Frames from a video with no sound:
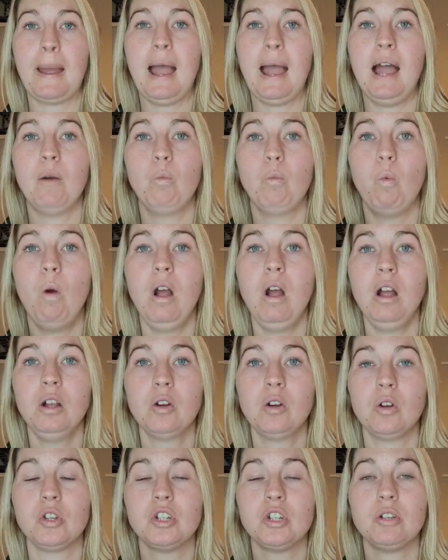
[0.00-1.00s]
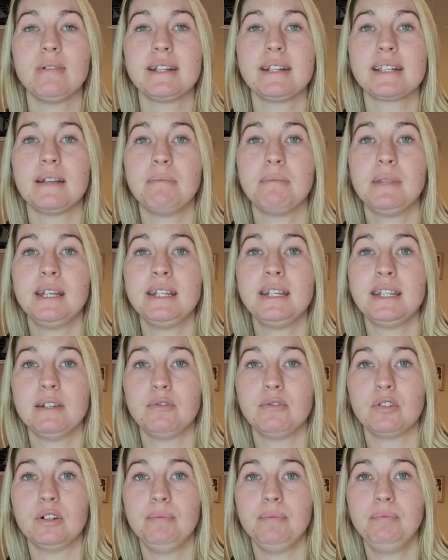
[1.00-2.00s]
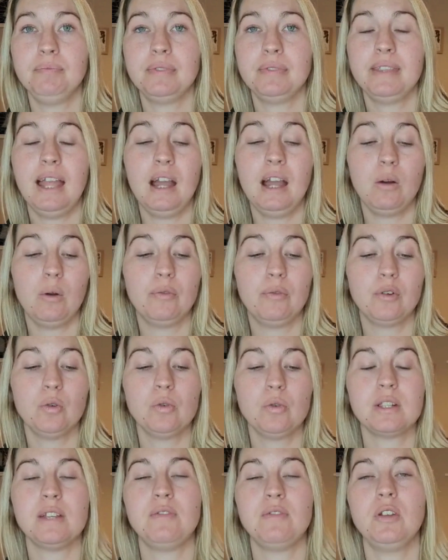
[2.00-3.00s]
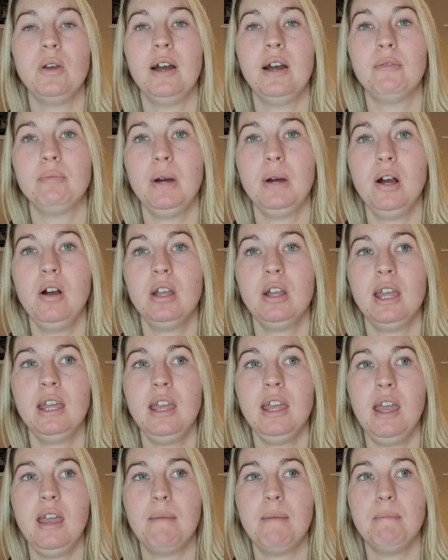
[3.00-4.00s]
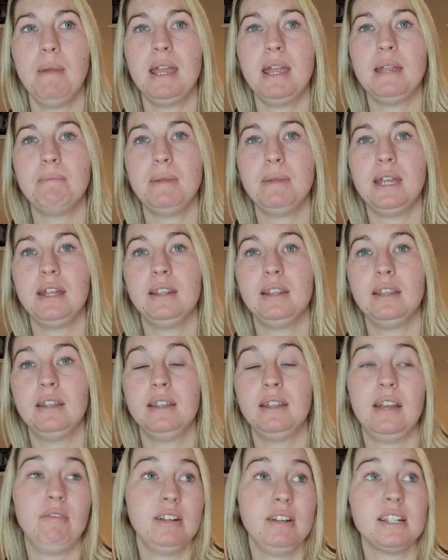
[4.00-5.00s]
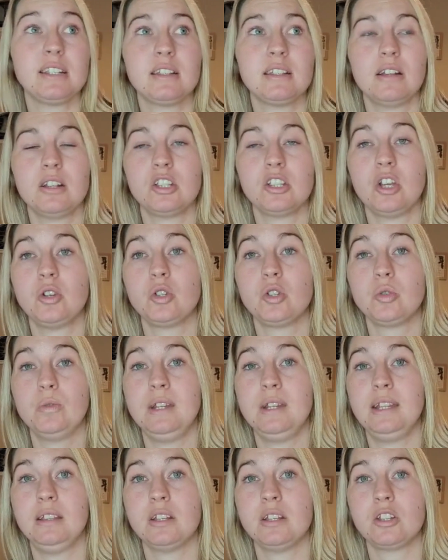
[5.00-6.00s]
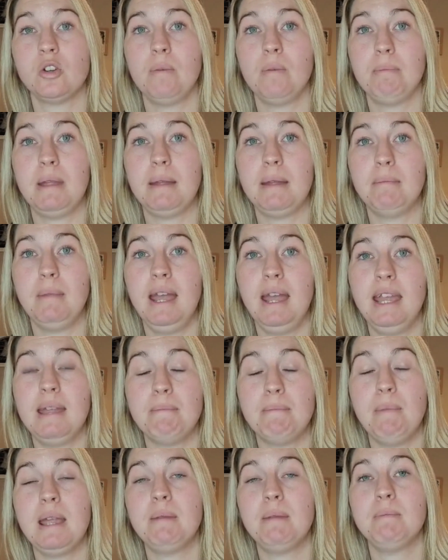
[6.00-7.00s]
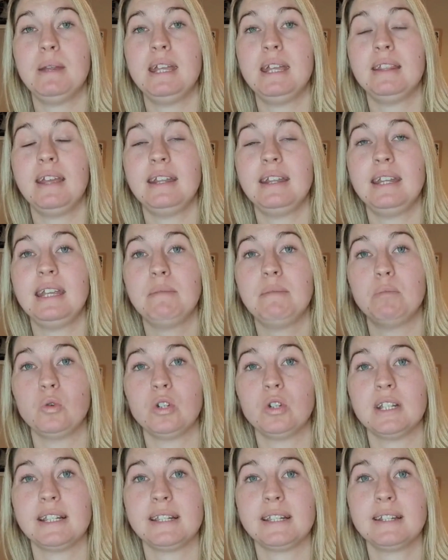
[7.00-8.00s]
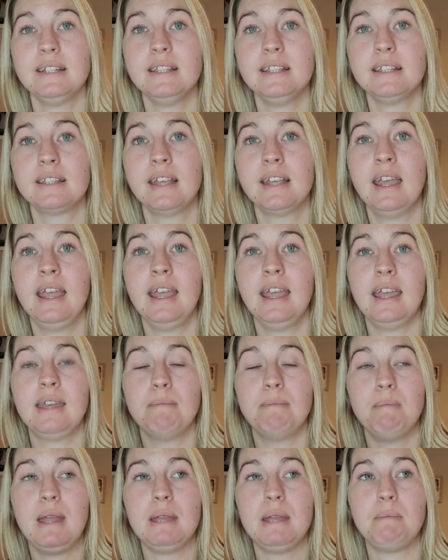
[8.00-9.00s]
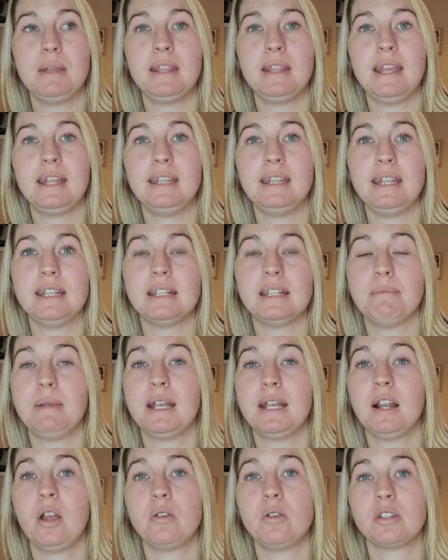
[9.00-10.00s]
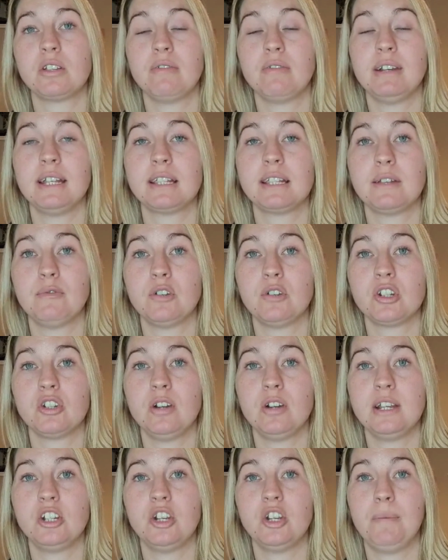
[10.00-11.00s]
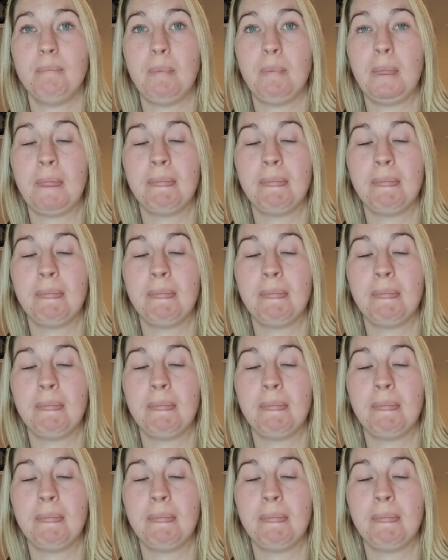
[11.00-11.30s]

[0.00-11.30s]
and work on doing something different. Now, of course, if you have barking, it may be that there is a social need that's not being met. It may be they need more distance. It may be they need to be closer and it's a frustration.